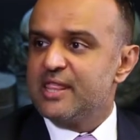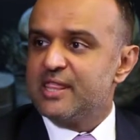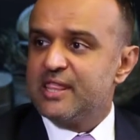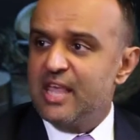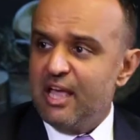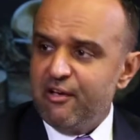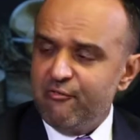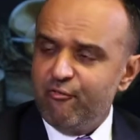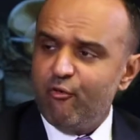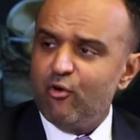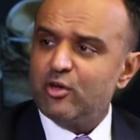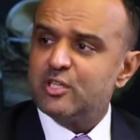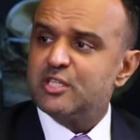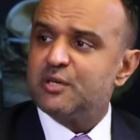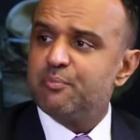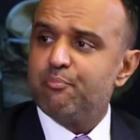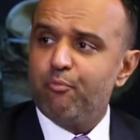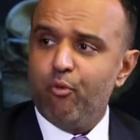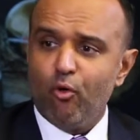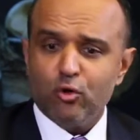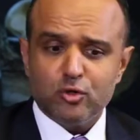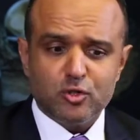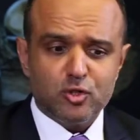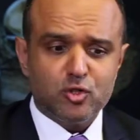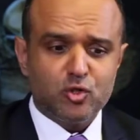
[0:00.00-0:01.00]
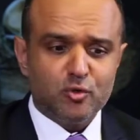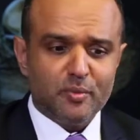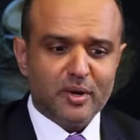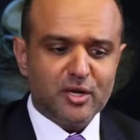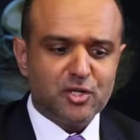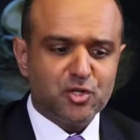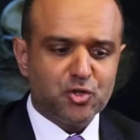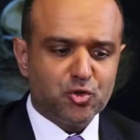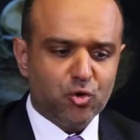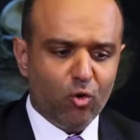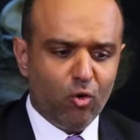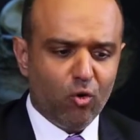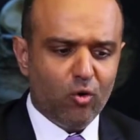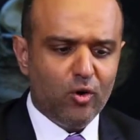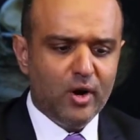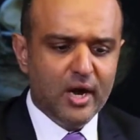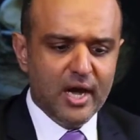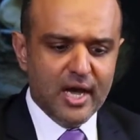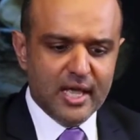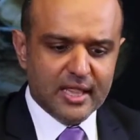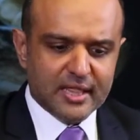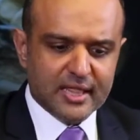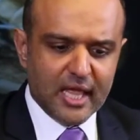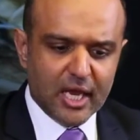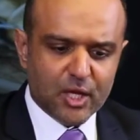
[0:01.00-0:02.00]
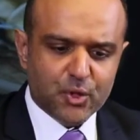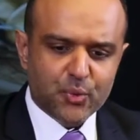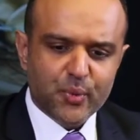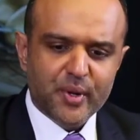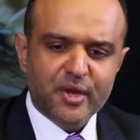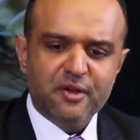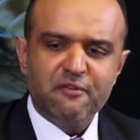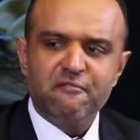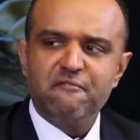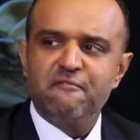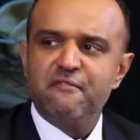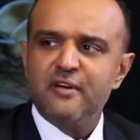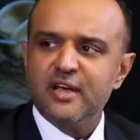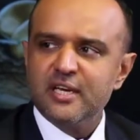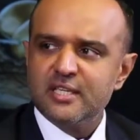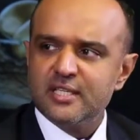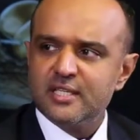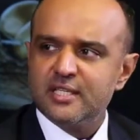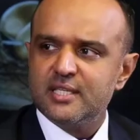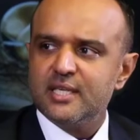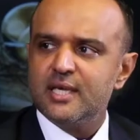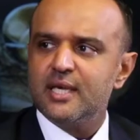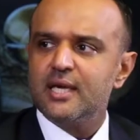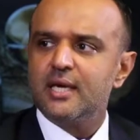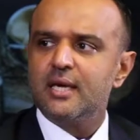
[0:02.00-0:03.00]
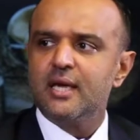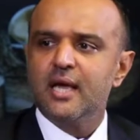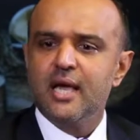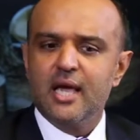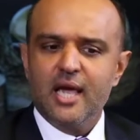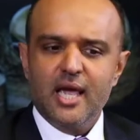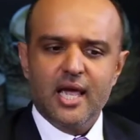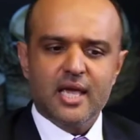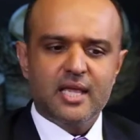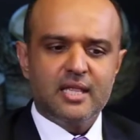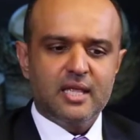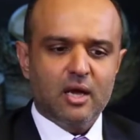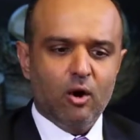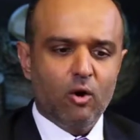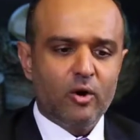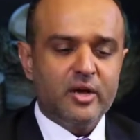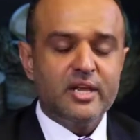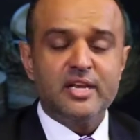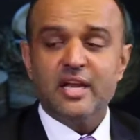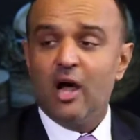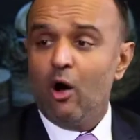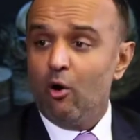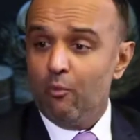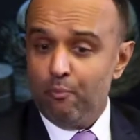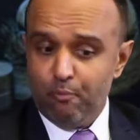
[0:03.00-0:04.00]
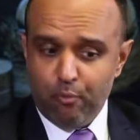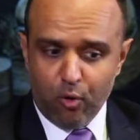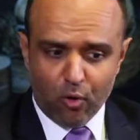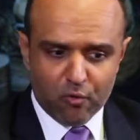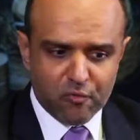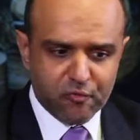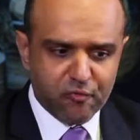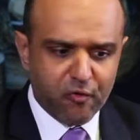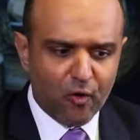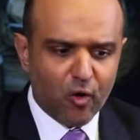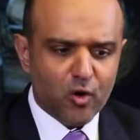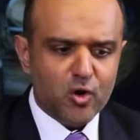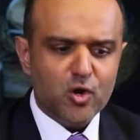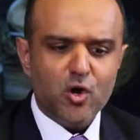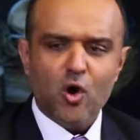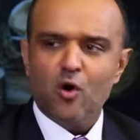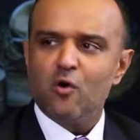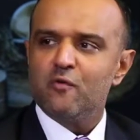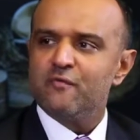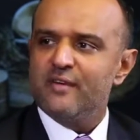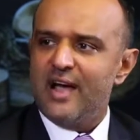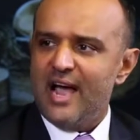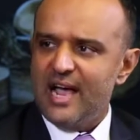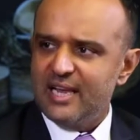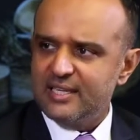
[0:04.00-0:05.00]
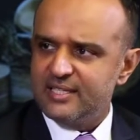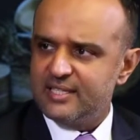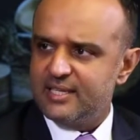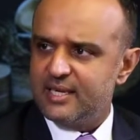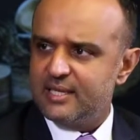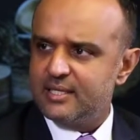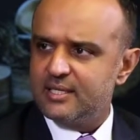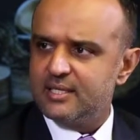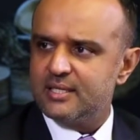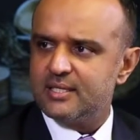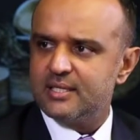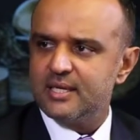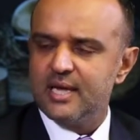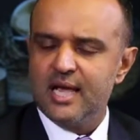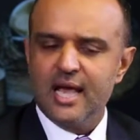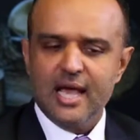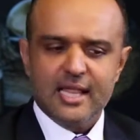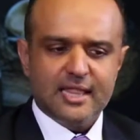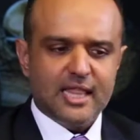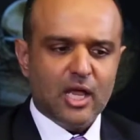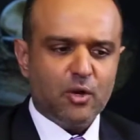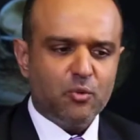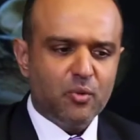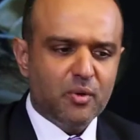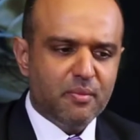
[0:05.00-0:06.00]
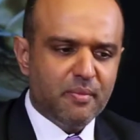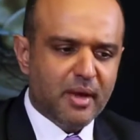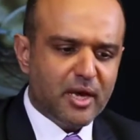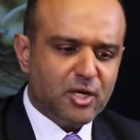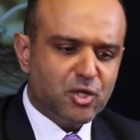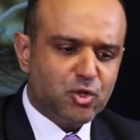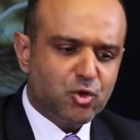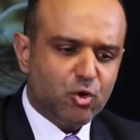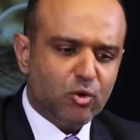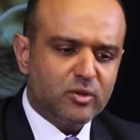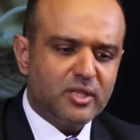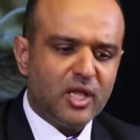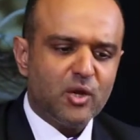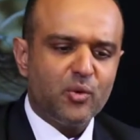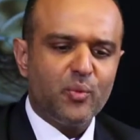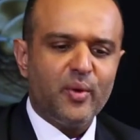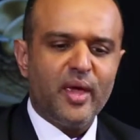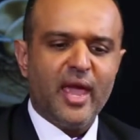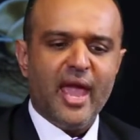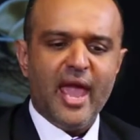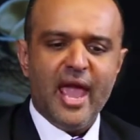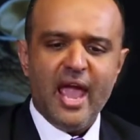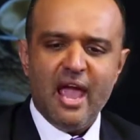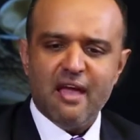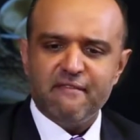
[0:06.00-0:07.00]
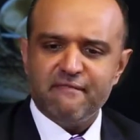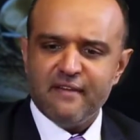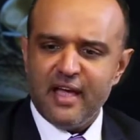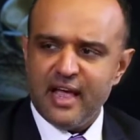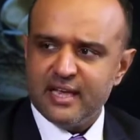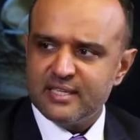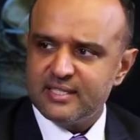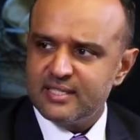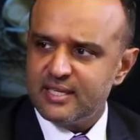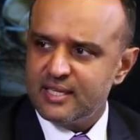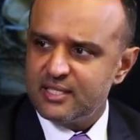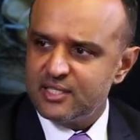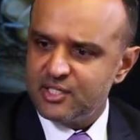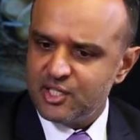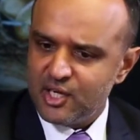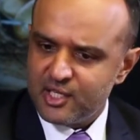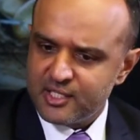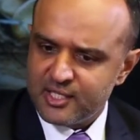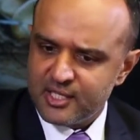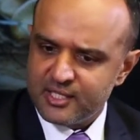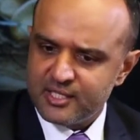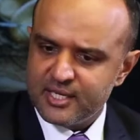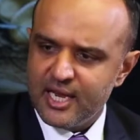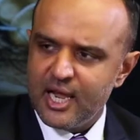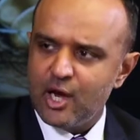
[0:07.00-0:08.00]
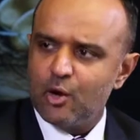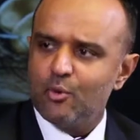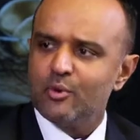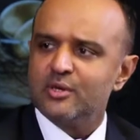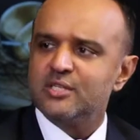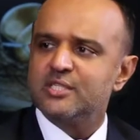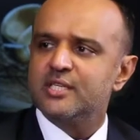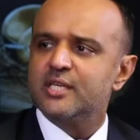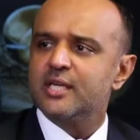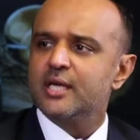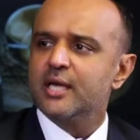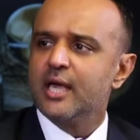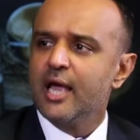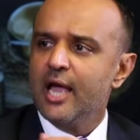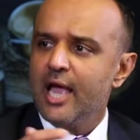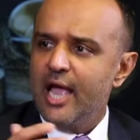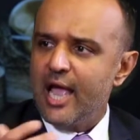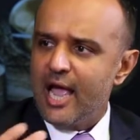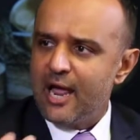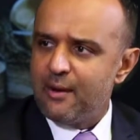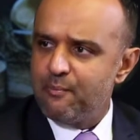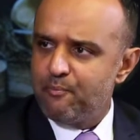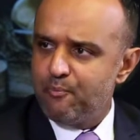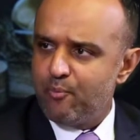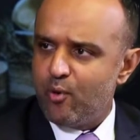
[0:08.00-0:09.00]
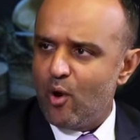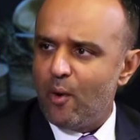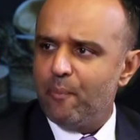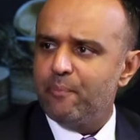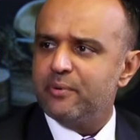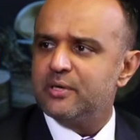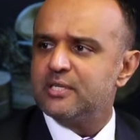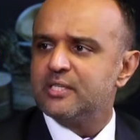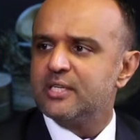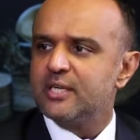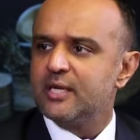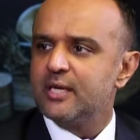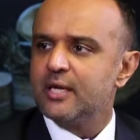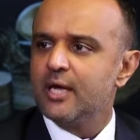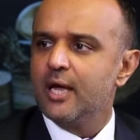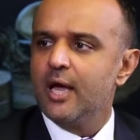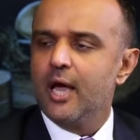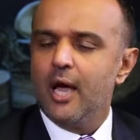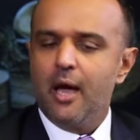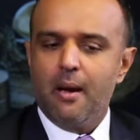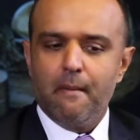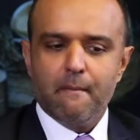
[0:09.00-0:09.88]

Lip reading: Therefore, it's important to make sure that we're investing in our portfolio of assets, that we make sure that we have assets such as equity and property,